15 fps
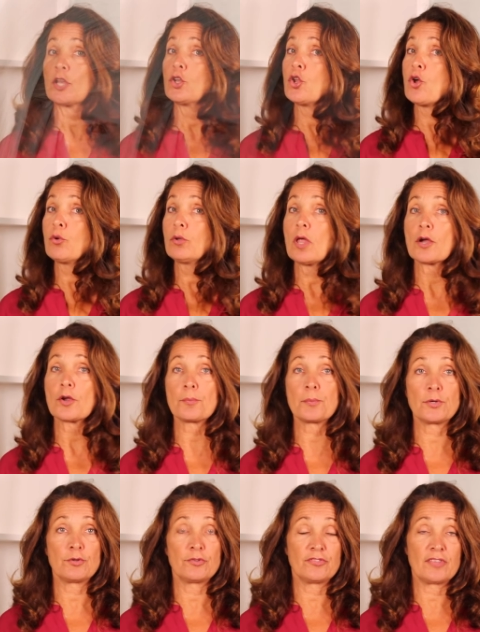and no longer
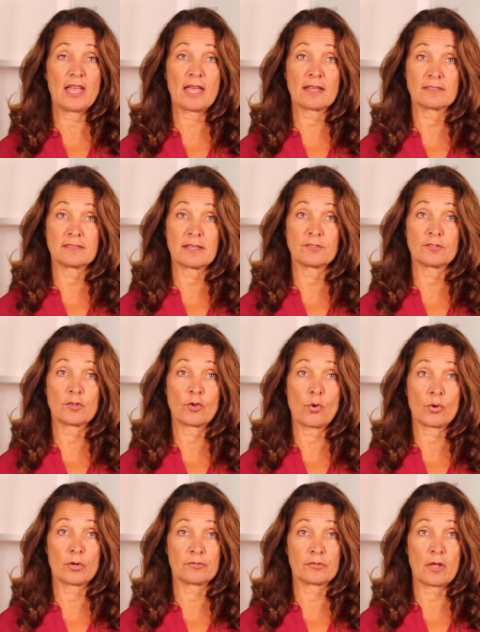produce excess
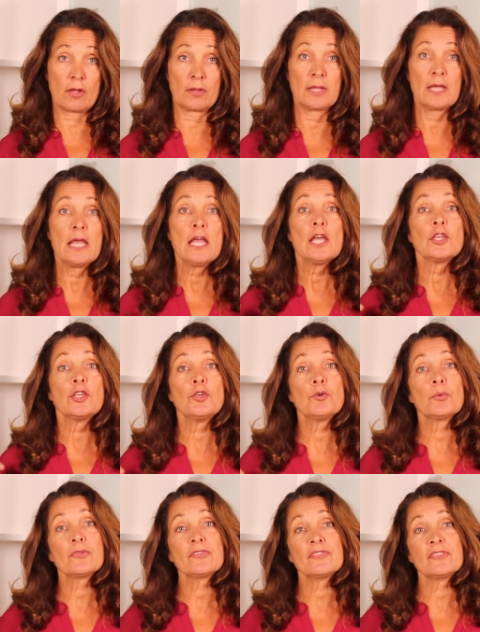cortisol. You
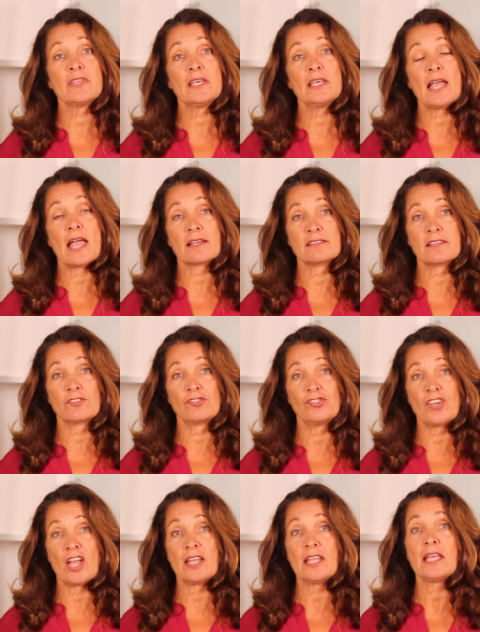will see excess
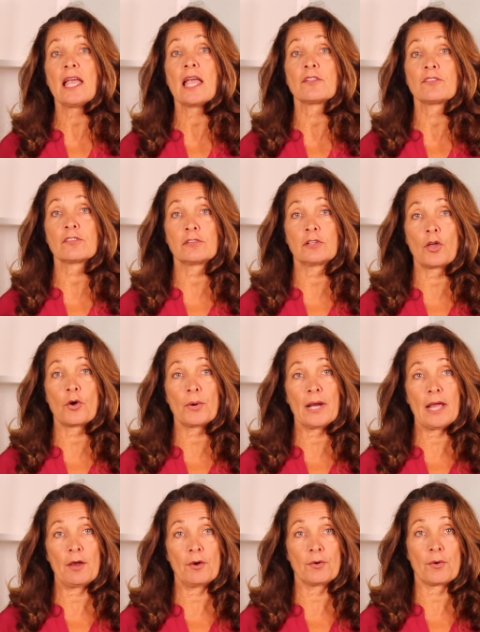shedding and slower
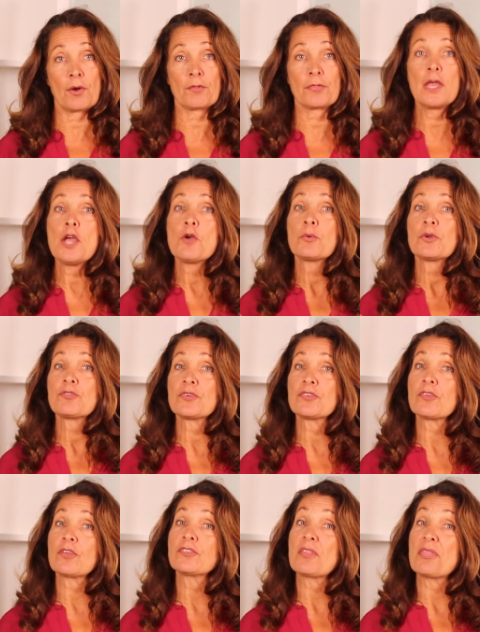hair growth, which
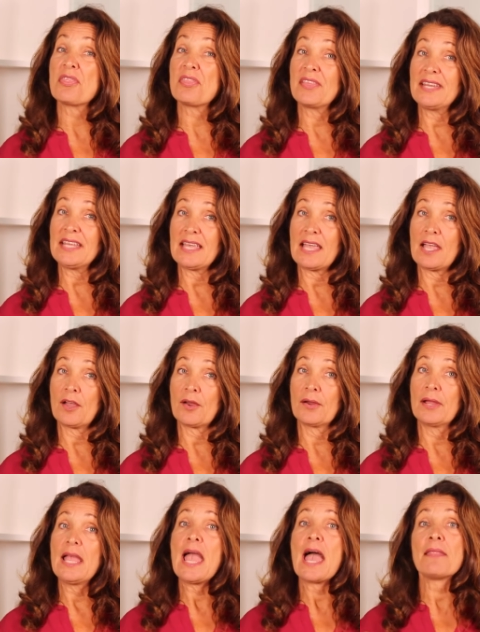results in thinning hair.
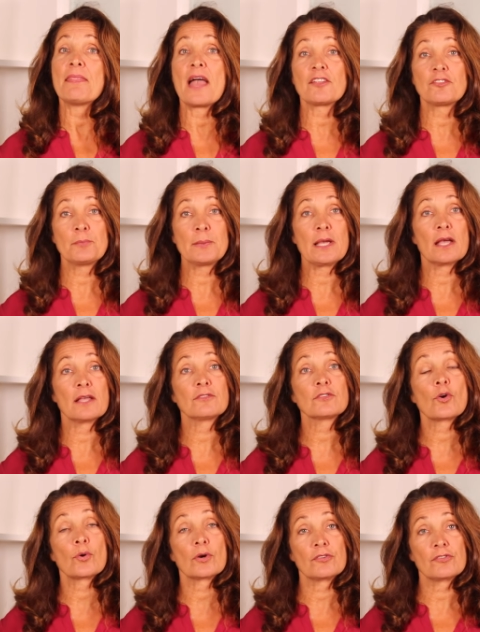And that's because
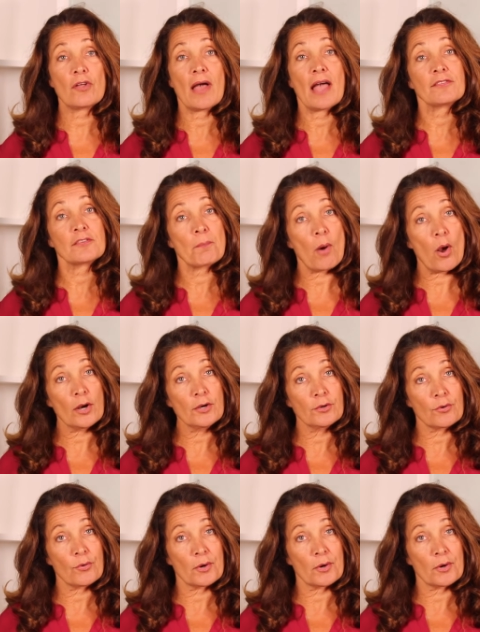cortisol has a partner